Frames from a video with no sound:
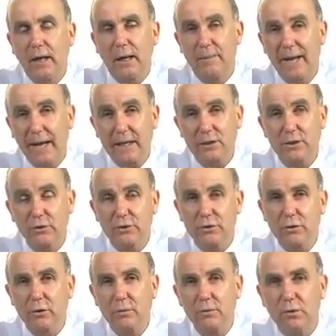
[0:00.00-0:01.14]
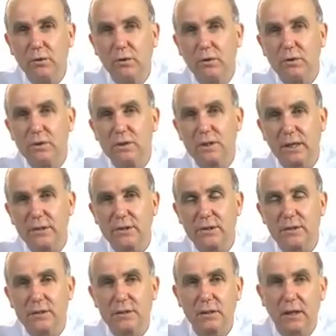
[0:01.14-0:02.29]
household durable goods such
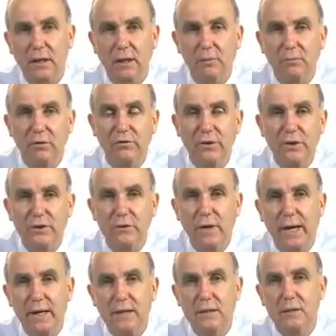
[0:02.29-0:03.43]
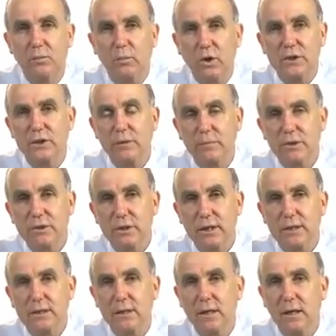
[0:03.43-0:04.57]
as refrigerators and washing
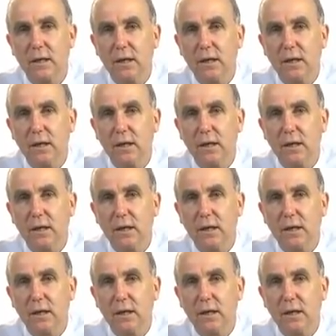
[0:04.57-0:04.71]
machines,